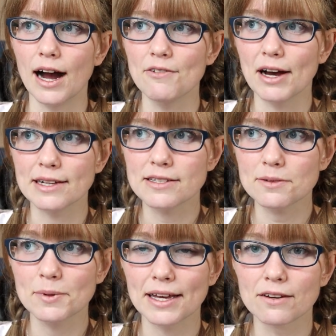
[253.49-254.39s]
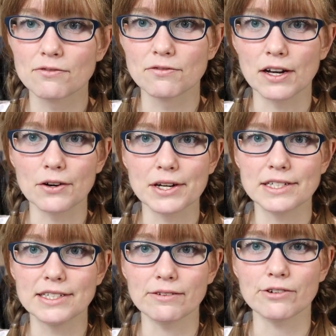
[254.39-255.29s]
I've had some like very
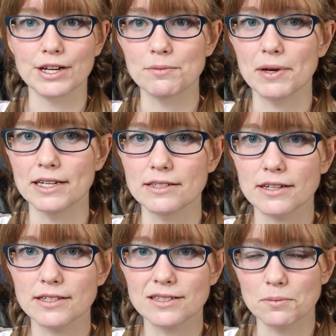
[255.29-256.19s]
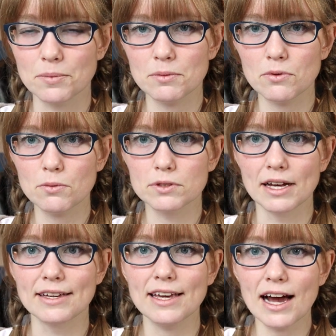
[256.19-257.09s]
differing opinions on it. Some people were
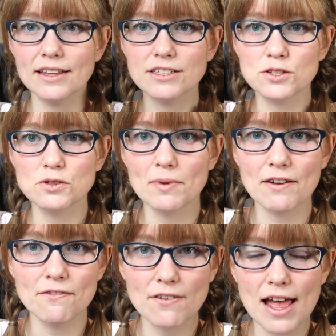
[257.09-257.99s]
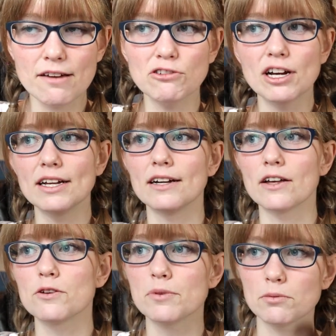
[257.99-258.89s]
like, yeah, this is my favorite, and
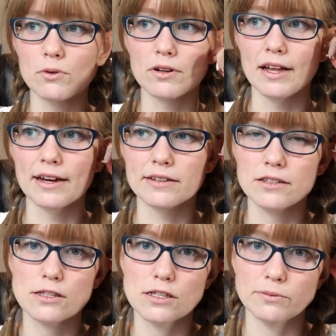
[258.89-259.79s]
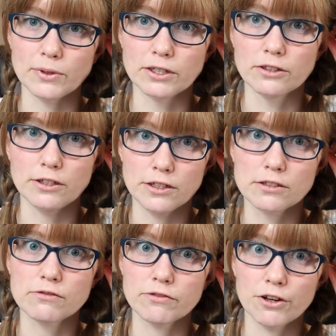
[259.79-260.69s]
other people were like, this is my
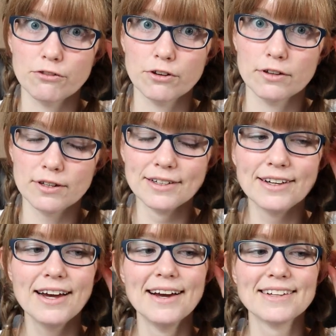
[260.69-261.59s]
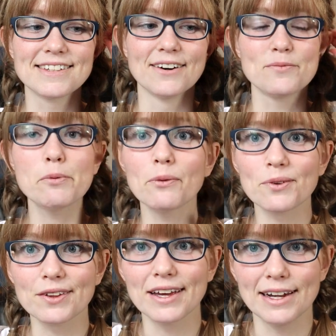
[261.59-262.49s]
least favorite. So people
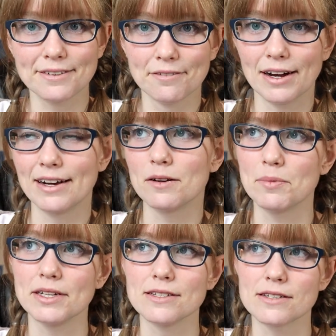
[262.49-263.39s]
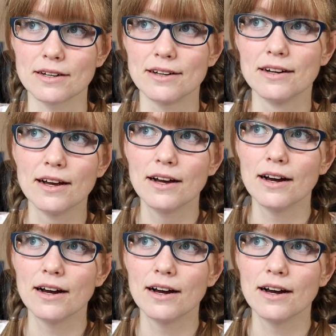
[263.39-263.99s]
really had divided opinions on it.